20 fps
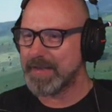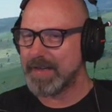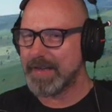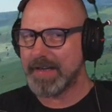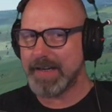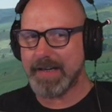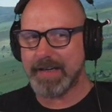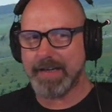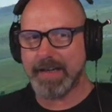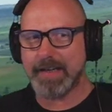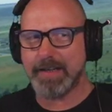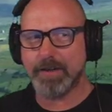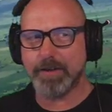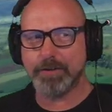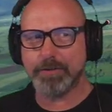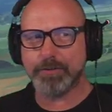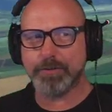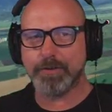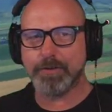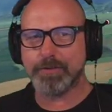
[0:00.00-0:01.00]
Hang
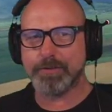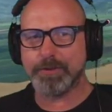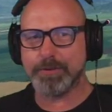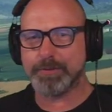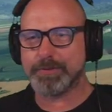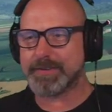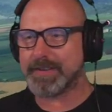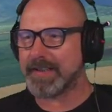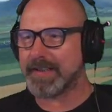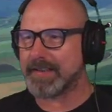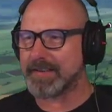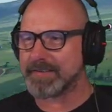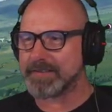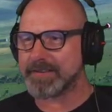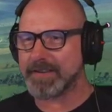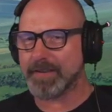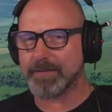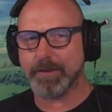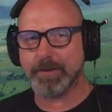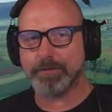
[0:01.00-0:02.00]
on 2
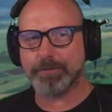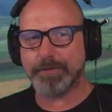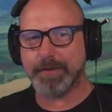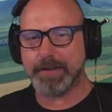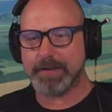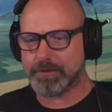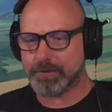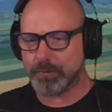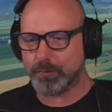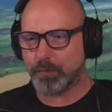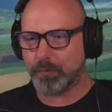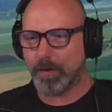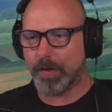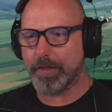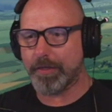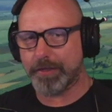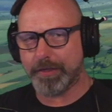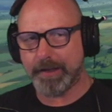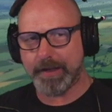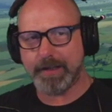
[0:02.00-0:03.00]
seconds. I'm gonna fix
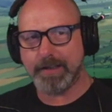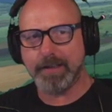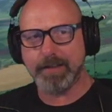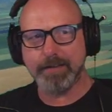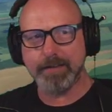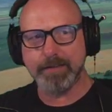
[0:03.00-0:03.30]
one thing.